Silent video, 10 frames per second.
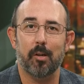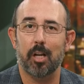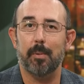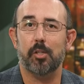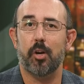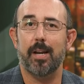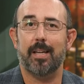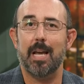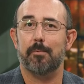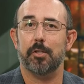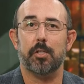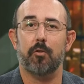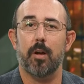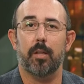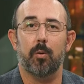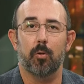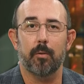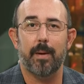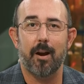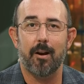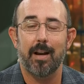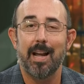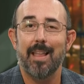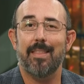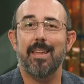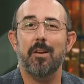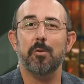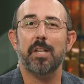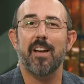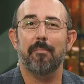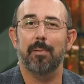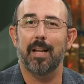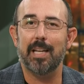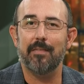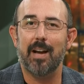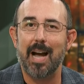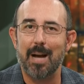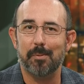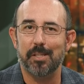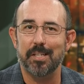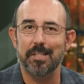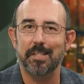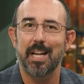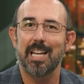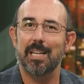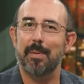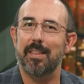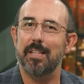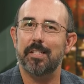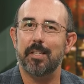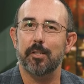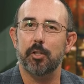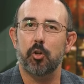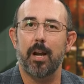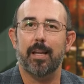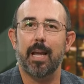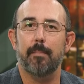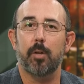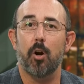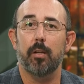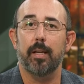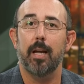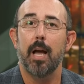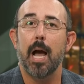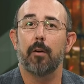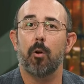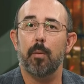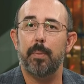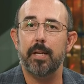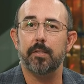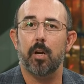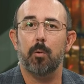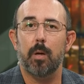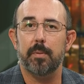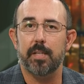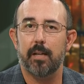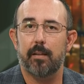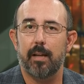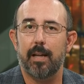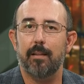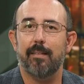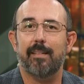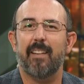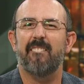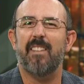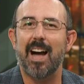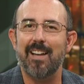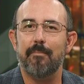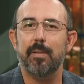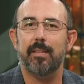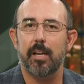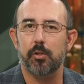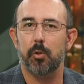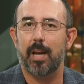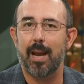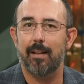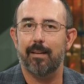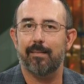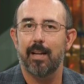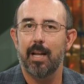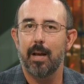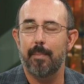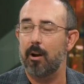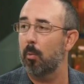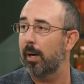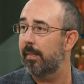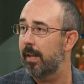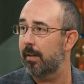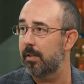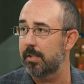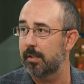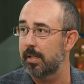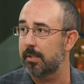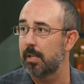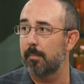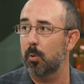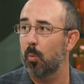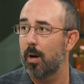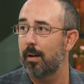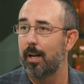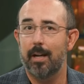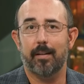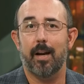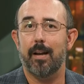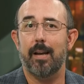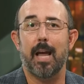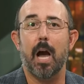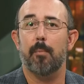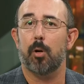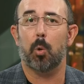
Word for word: talked about training camp just around the corner, Barrett. The Eagles have plenty of options to be this year's training camp darling. I wrote a piece on our website today listing 5 potential candidates. Barrett, what do you think of this list? Number 1, tight end Albert